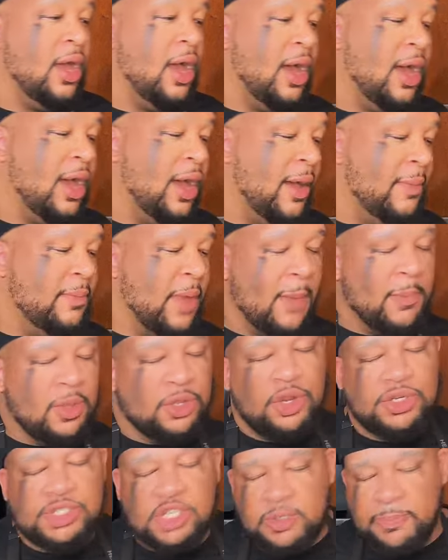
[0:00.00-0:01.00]
Um, I'm
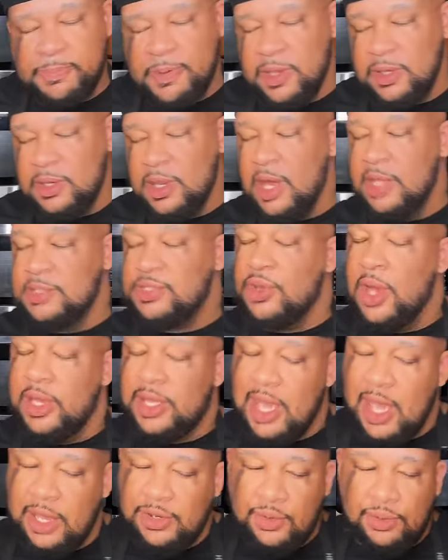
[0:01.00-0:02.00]
allergic to peanuts, so
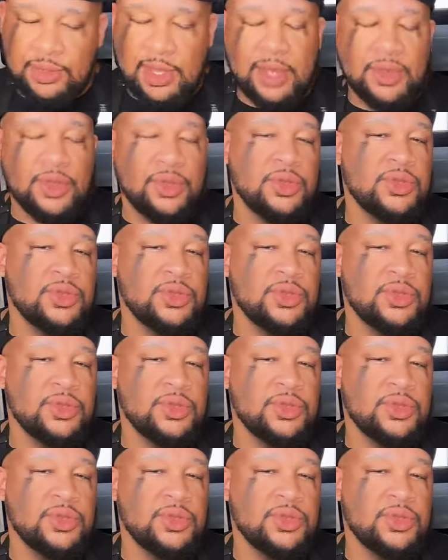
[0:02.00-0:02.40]
I can't do that.